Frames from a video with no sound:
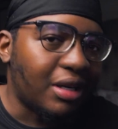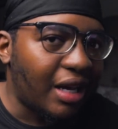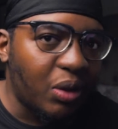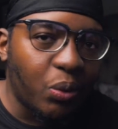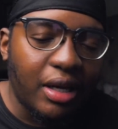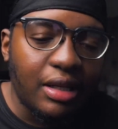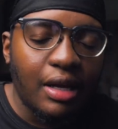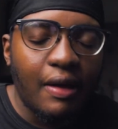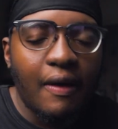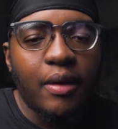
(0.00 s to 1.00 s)
lightweight.
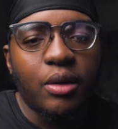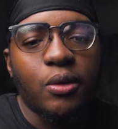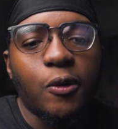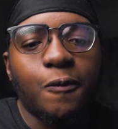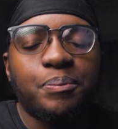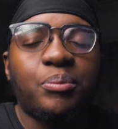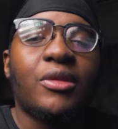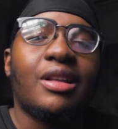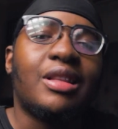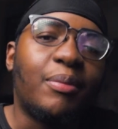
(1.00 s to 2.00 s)

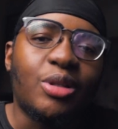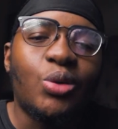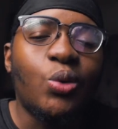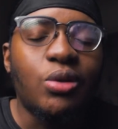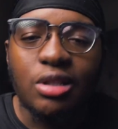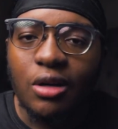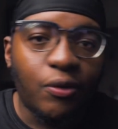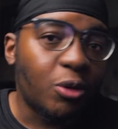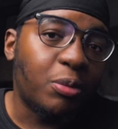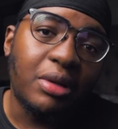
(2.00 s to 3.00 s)
Number two is the
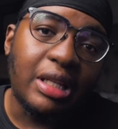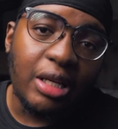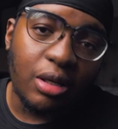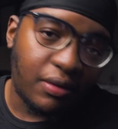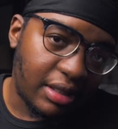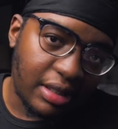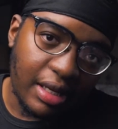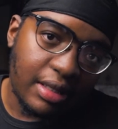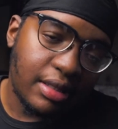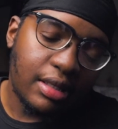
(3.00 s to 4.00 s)
affordability of this
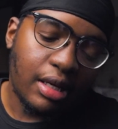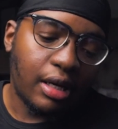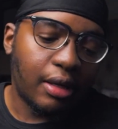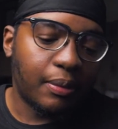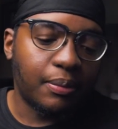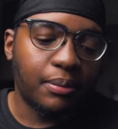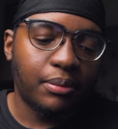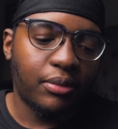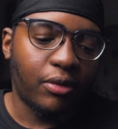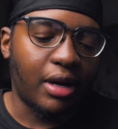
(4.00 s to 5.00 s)
lens.
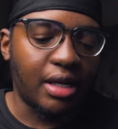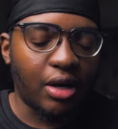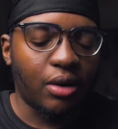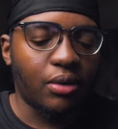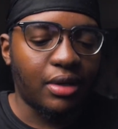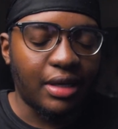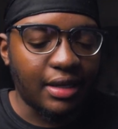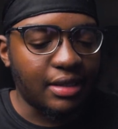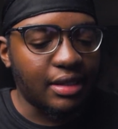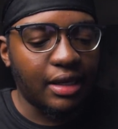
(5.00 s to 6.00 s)
Right now
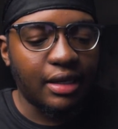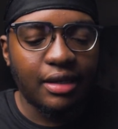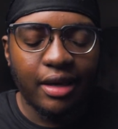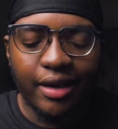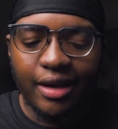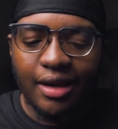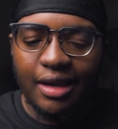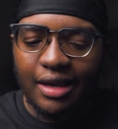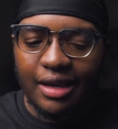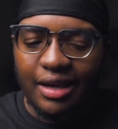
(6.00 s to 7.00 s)
in SA,
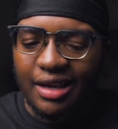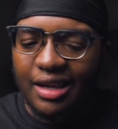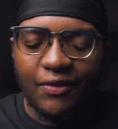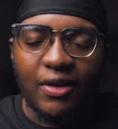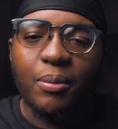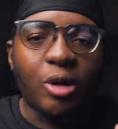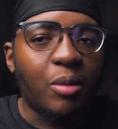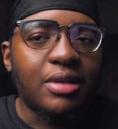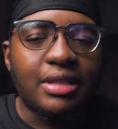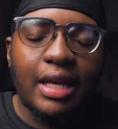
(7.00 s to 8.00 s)
if I'm not
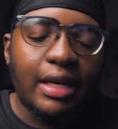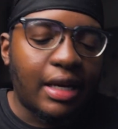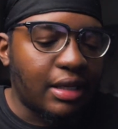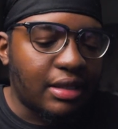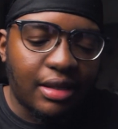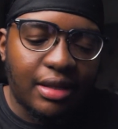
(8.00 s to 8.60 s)
mistaken, it's